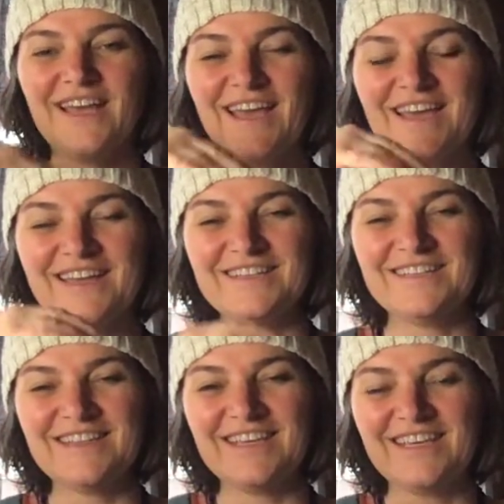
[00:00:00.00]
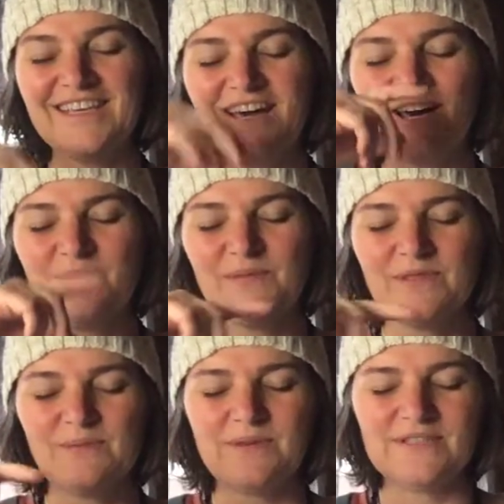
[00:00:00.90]
And
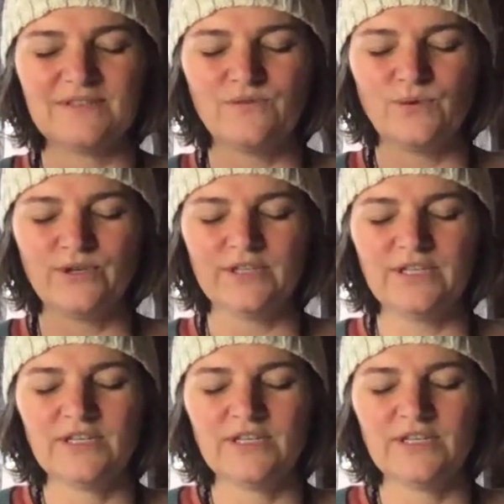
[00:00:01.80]
the piece of wood,